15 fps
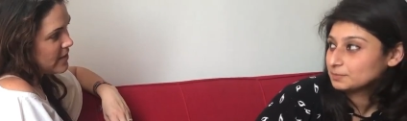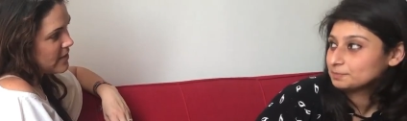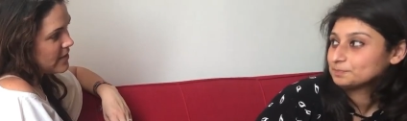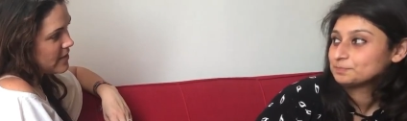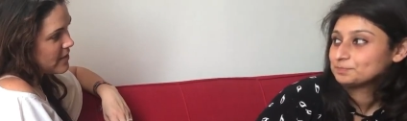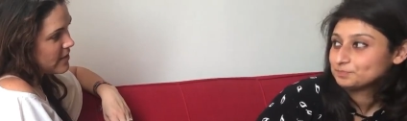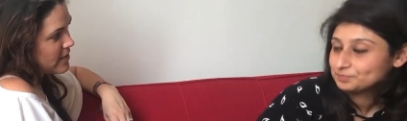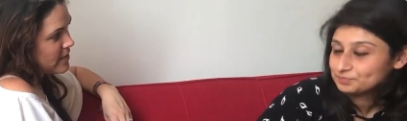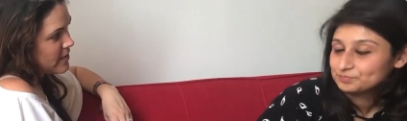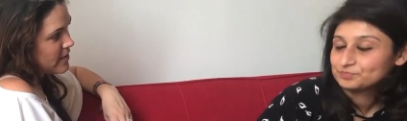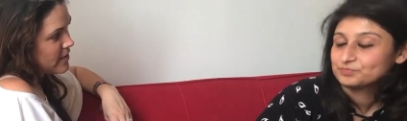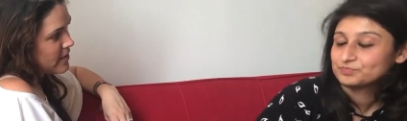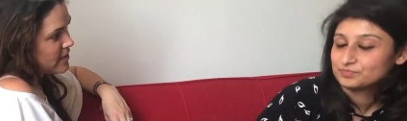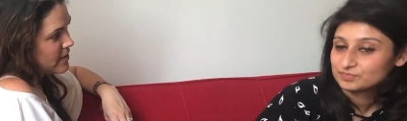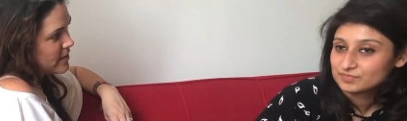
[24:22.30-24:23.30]
Speaker 1: Yeah.
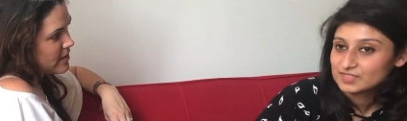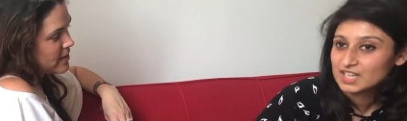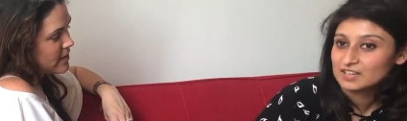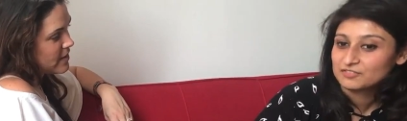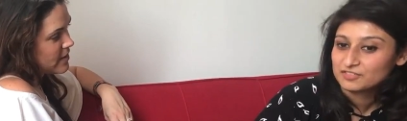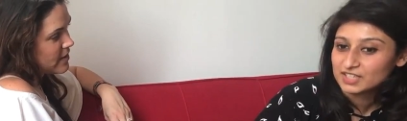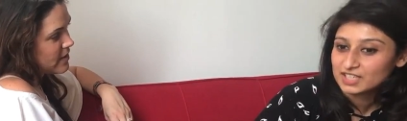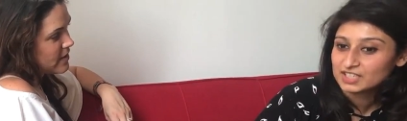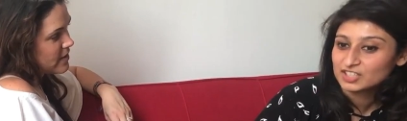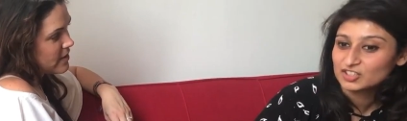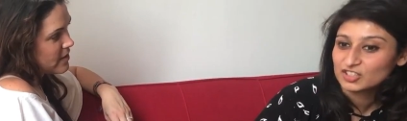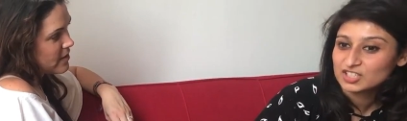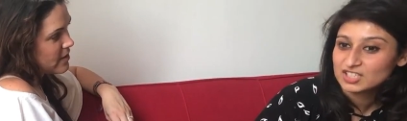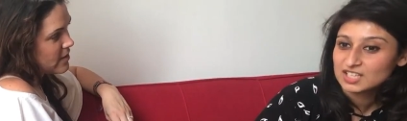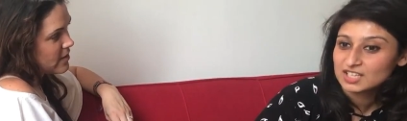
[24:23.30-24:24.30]
Have faith in
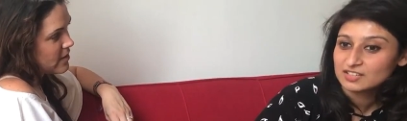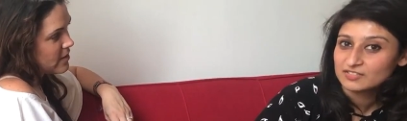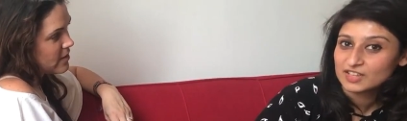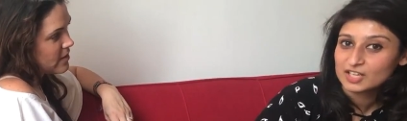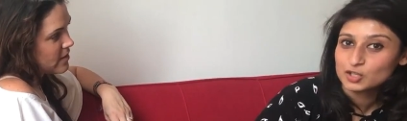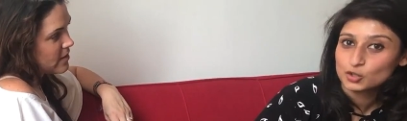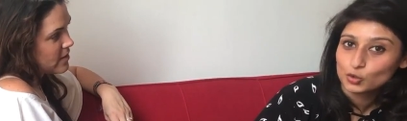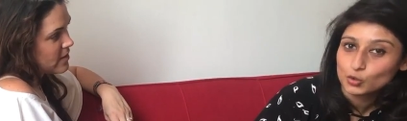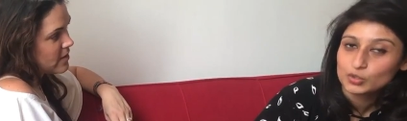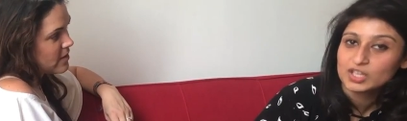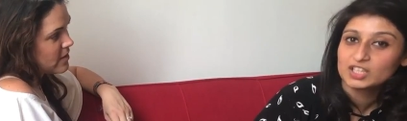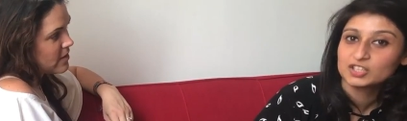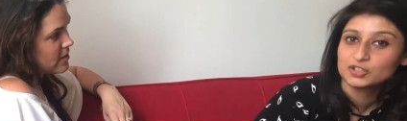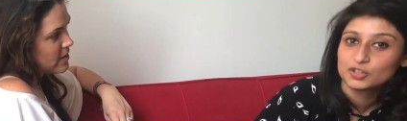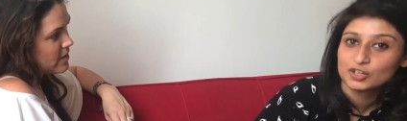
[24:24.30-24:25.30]
yourself and know
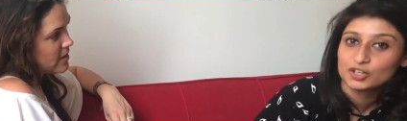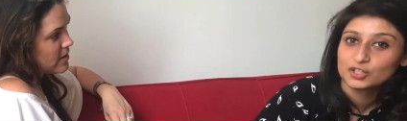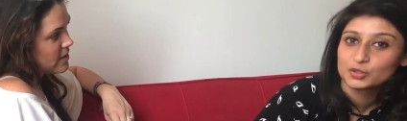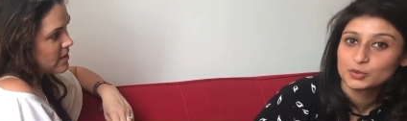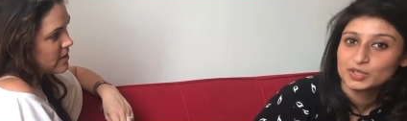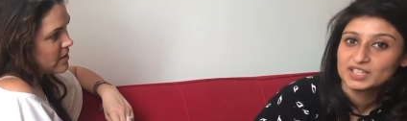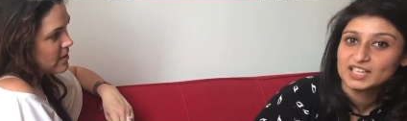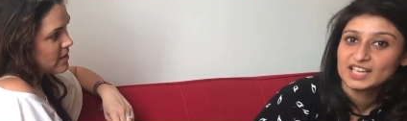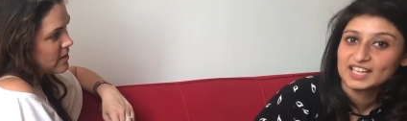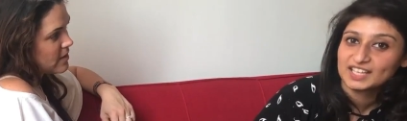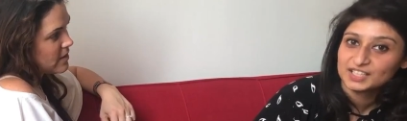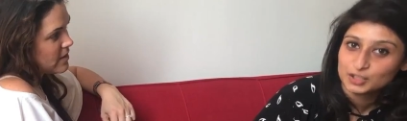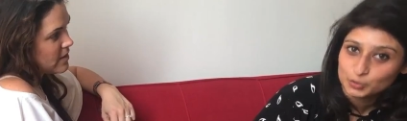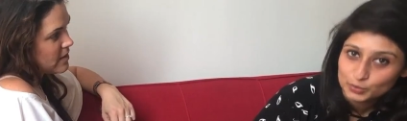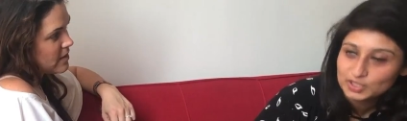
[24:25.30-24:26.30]
that you're going to do it
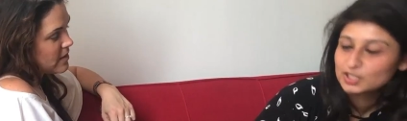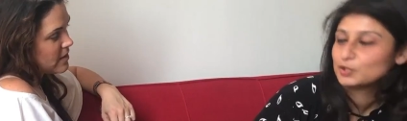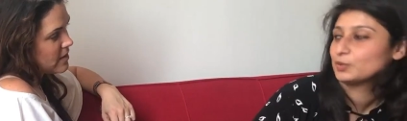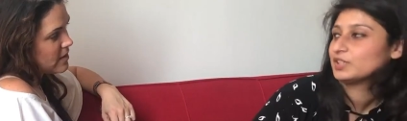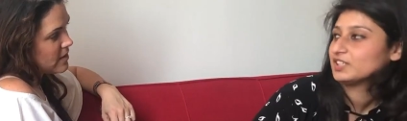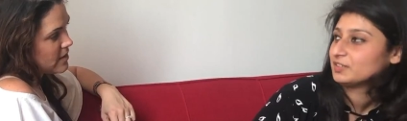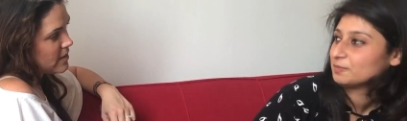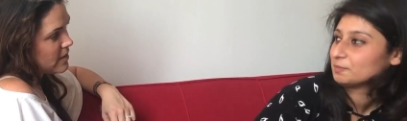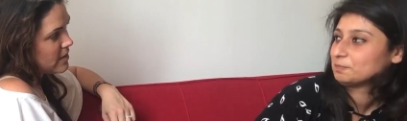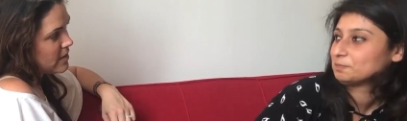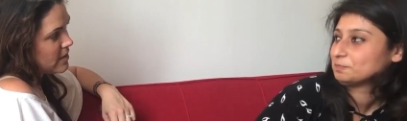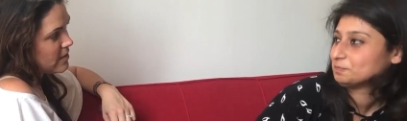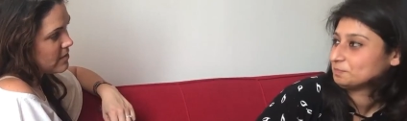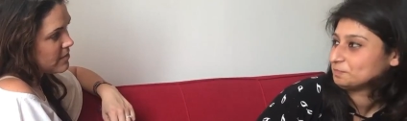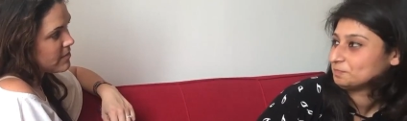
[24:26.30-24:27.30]
and you will do it.
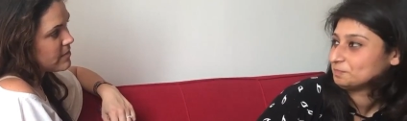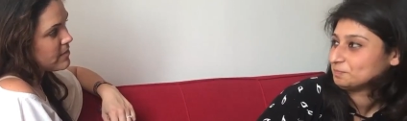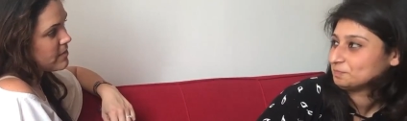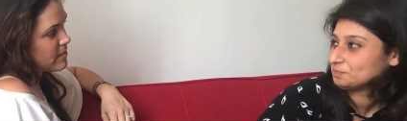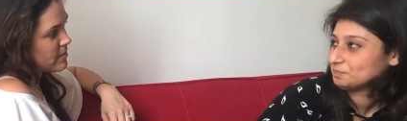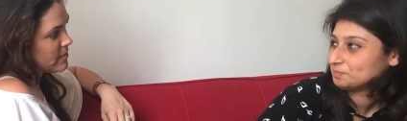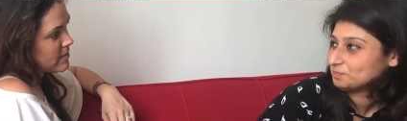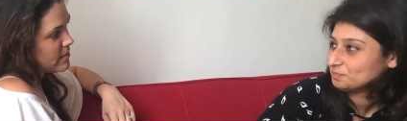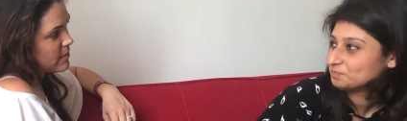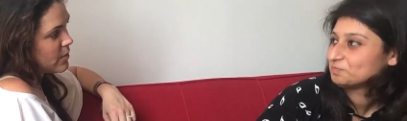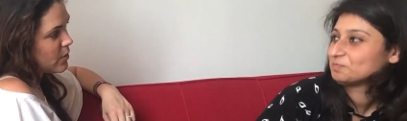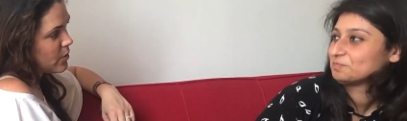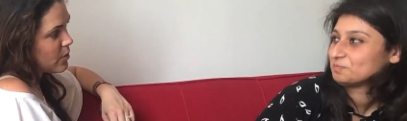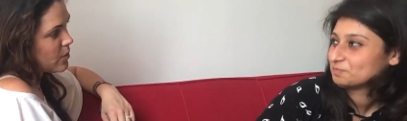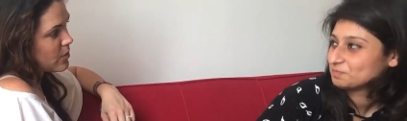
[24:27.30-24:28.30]

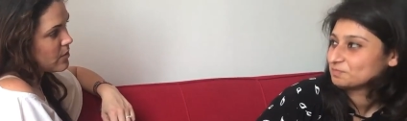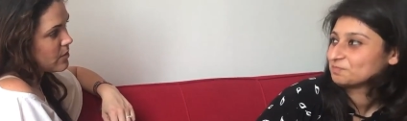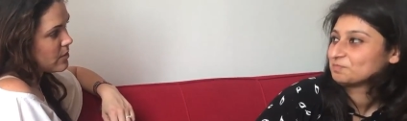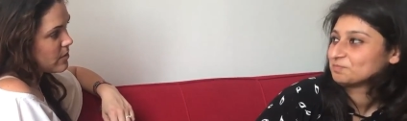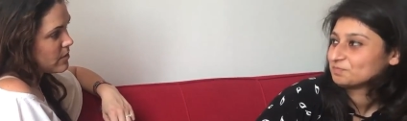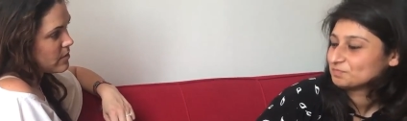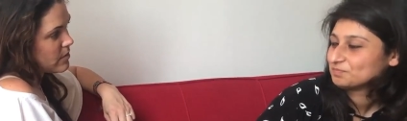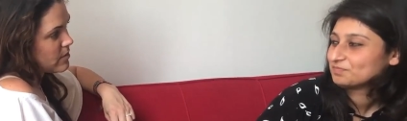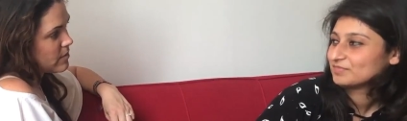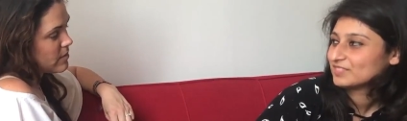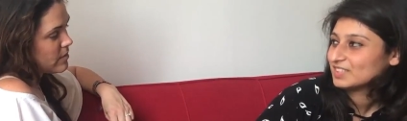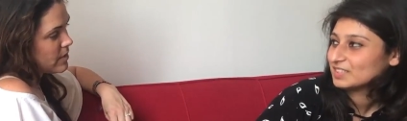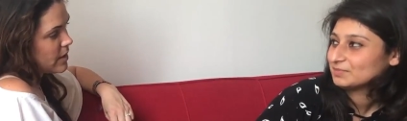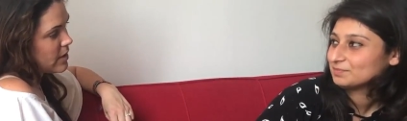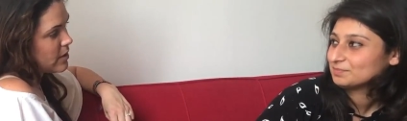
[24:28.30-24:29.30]
Speaker 2: Cool.
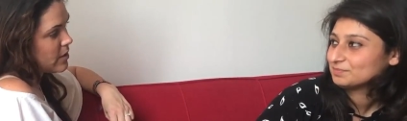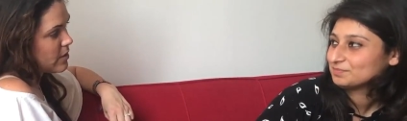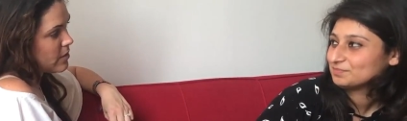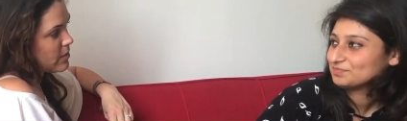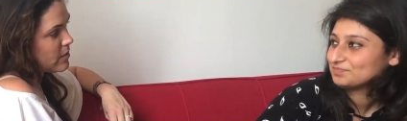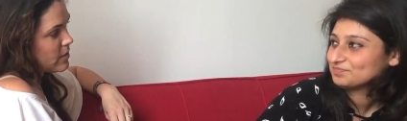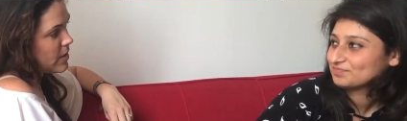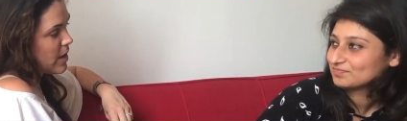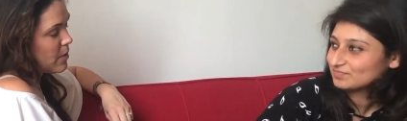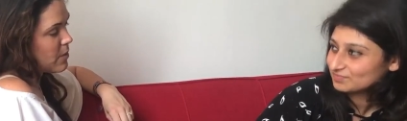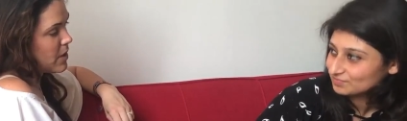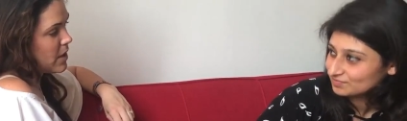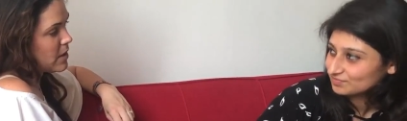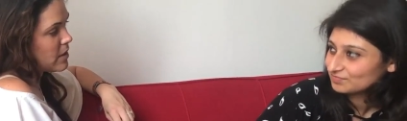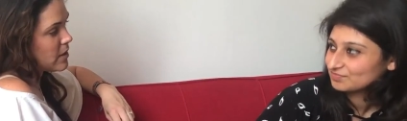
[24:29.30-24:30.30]
Yeah. Thank you. Yeah,
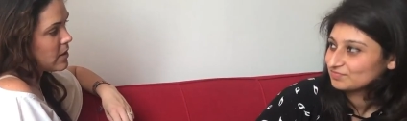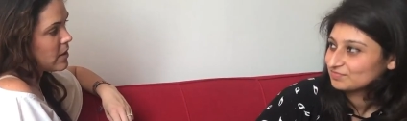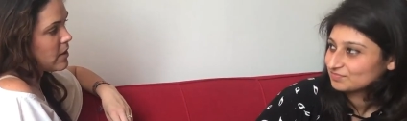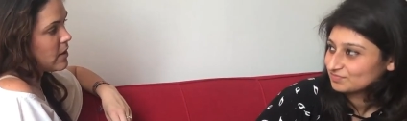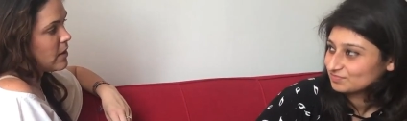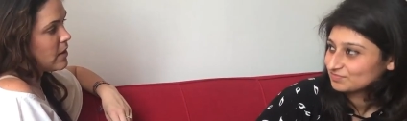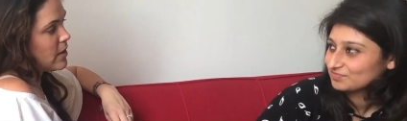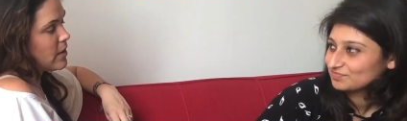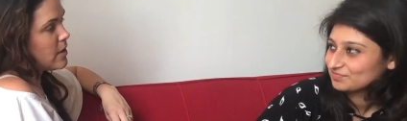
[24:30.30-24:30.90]
we had a